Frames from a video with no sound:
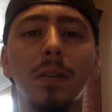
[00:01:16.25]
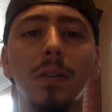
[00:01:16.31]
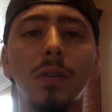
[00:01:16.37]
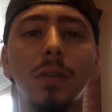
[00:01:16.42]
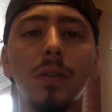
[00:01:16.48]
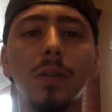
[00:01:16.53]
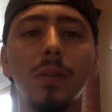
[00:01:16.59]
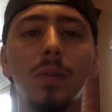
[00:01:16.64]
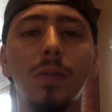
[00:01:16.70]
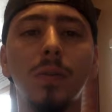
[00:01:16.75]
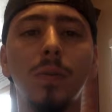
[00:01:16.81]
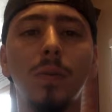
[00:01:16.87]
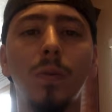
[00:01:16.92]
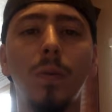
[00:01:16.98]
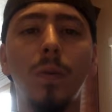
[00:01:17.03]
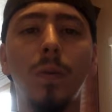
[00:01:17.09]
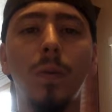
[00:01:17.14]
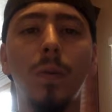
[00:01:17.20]

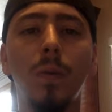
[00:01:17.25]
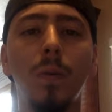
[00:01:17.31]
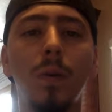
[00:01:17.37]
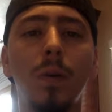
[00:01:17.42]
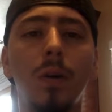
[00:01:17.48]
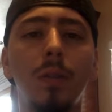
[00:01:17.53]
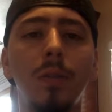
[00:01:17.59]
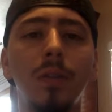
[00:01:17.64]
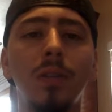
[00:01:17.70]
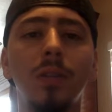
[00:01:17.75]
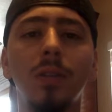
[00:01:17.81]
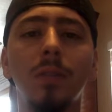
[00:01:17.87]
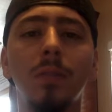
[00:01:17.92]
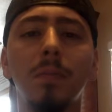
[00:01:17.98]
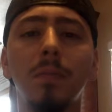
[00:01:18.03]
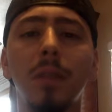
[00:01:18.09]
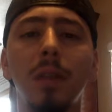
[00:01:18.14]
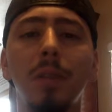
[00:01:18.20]

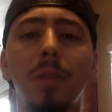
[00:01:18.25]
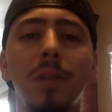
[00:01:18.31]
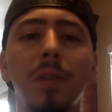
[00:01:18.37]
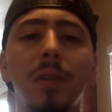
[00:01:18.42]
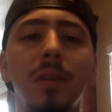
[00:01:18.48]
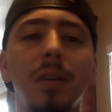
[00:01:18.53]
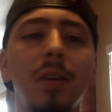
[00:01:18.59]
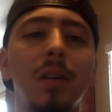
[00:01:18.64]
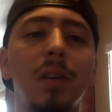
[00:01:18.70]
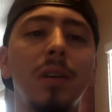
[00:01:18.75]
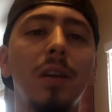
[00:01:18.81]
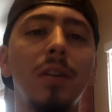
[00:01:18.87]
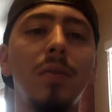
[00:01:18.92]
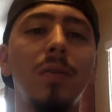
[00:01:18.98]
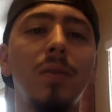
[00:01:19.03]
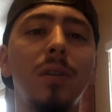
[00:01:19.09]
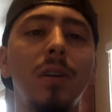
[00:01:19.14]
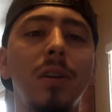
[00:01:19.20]
squamous epithelia. The
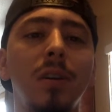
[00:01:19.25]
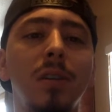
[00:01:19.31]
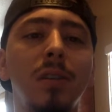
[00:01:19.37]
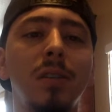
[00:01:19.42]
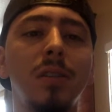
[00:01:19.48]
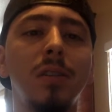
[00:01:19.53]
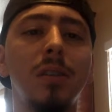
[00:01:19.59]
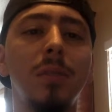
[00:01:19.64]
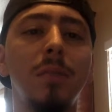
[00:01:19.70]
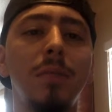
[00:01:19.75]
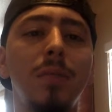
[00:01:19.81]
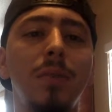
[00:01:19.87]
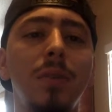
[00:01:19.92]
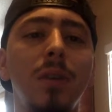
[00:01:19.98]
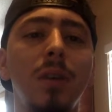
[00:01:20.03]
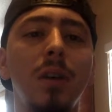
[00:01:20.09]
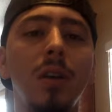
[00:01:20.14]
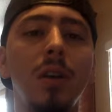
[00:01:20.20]
other one is
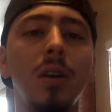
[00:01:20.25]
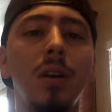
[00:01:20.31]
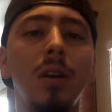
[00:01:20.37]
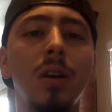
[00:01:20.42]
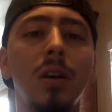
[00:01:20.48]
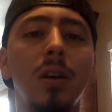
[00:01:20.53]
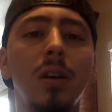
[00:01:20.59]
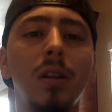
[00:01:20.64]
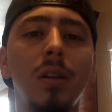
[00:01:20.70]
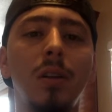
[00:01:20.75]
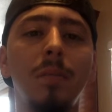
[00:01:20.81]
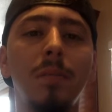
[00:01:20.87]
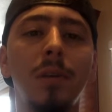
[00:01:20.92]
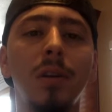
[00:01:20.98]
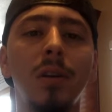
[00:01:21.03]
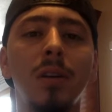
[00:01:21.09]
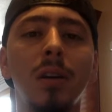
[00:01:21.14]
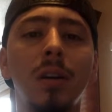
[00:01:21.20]
simple
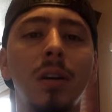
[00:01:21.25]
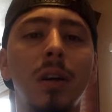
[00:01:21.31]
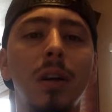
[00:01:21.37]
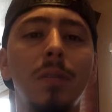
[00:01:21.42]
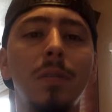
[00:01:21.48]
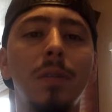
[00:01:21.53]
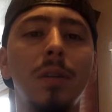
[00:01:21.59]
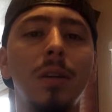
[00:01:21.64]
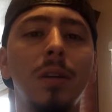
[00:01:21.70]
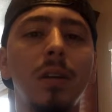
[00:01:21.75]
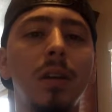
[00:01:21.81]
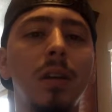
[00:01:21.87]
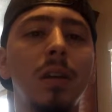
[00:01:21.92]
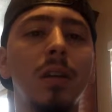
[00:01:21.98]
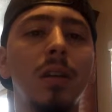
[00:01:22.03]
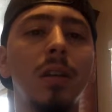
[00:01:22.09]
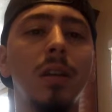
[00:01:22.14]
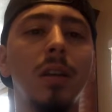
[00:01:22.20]
columnar
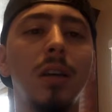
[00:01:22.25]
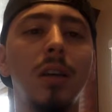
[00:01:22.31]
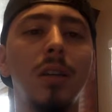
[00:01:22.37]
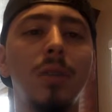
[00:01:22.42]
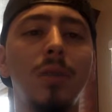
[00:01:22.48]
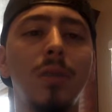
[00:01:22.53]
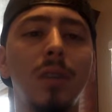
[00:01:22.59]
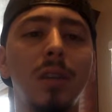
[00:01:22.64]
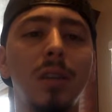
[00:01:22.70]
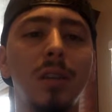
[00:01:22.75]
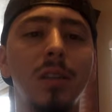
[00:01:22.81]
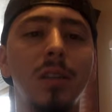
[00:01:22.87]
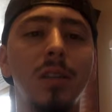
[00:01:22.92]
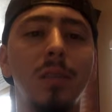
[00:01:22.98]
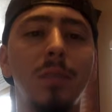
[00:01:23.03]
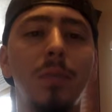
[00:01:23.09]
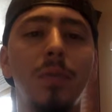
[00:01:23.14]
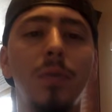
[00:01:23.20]
epithelia. The other one is
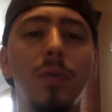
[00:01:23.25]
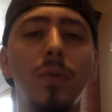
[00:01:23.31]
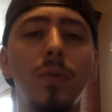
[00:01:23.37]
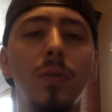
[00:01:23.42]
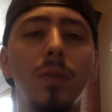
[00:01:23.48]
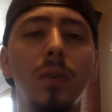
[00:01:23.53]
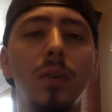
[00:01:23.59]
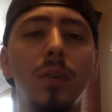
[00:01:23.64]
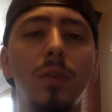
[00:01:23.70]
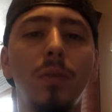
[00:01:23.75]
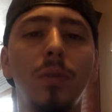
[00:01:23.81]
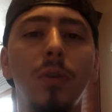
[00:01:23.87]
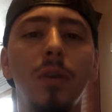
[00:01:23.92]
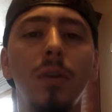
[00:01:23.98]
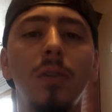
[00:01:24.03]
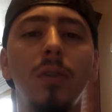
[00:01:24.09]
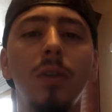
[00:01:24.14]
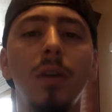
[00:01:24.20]
simple
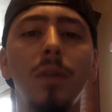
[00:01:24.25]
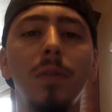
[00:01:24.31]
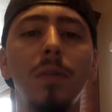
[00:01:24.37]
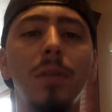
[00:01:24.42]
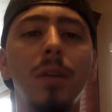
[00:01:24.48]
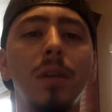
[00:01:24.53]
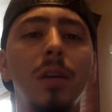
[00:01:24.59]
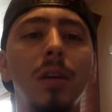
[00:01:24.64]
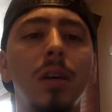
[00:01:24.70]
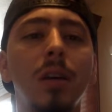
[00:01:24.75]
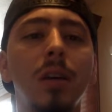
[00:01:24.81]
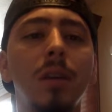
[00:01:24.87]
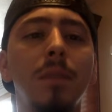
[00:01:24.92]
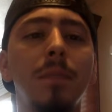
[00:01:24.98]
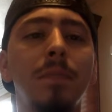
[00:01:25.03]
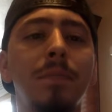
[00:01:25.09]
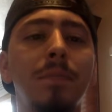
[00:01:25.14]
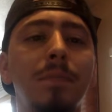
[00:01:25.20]
cuboidal
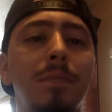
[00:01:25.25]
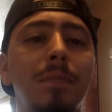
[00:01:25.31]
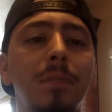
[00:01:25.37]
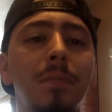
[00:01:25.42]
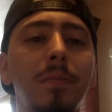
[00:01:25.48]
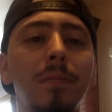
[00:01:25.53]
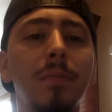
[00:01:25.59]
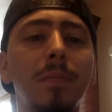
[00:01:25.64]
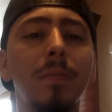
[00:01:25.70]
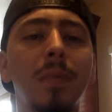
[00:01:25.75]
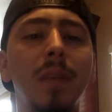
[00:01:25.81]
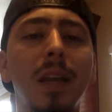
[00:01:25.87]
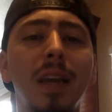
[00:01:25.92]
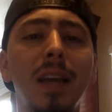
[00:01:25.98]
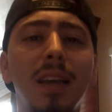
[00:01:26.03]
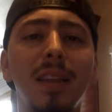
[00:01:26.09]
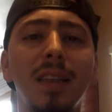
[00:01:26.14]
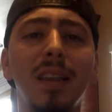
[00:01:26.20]
epithelia.
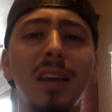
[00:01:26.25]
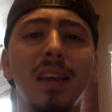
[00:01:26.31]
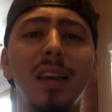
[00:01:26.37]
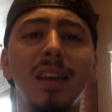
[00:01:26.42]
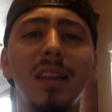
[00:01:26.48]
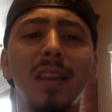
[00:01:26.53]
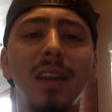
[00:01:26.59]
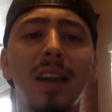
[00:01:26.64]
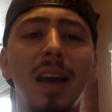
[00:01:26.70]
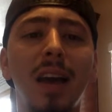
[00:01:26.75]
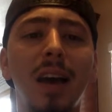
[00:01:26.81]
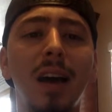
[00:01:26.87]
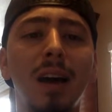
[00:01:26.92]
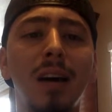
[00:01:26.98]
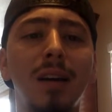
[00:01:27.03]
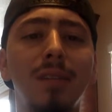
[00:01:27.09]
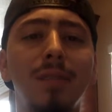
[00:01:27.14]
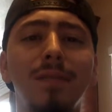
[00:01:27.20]
And then they
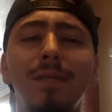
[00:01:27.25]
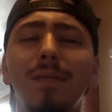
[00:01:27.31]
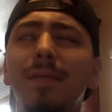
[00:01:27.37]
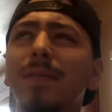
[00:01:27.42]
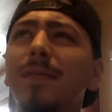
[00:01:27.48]
have,